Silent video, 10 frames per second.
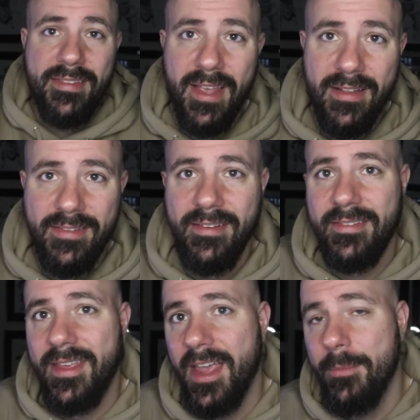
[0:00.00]
get into this
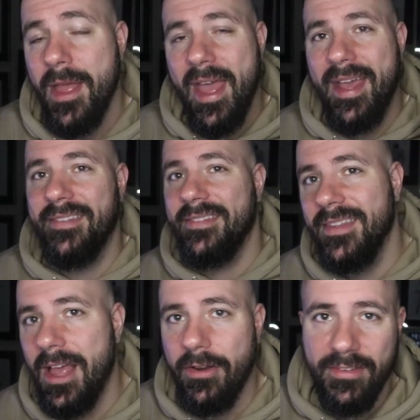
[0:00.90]
game and see
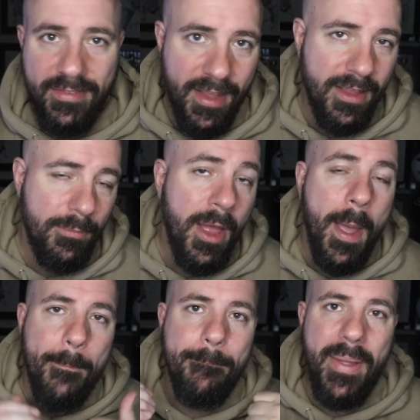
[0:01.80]
how this team
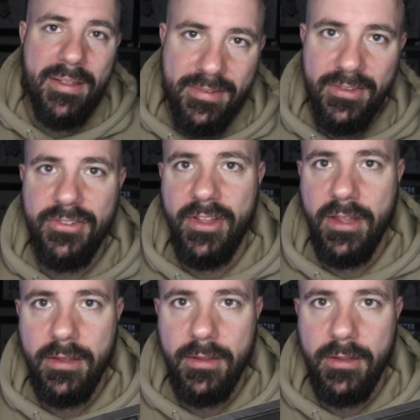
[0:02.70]
makes it shake